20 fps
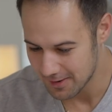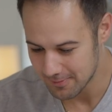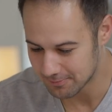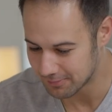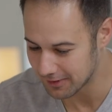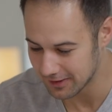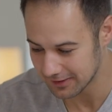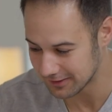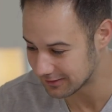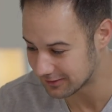
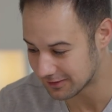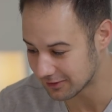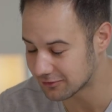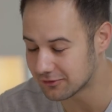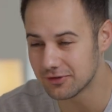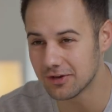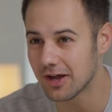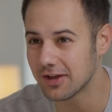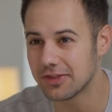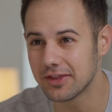but
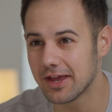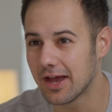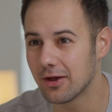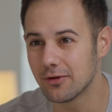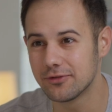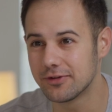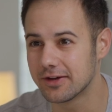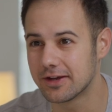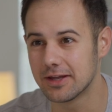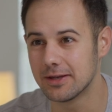there's nothing
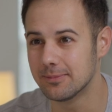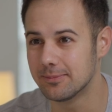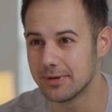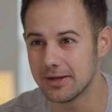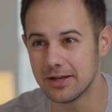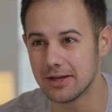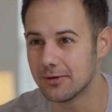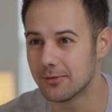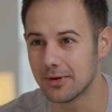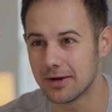else it can
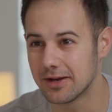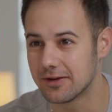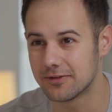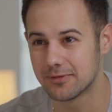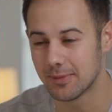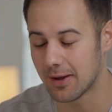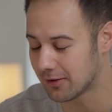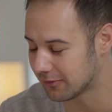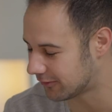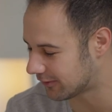be when it
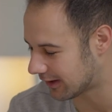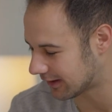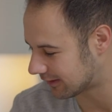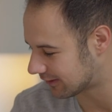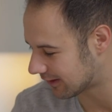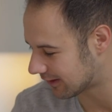smells like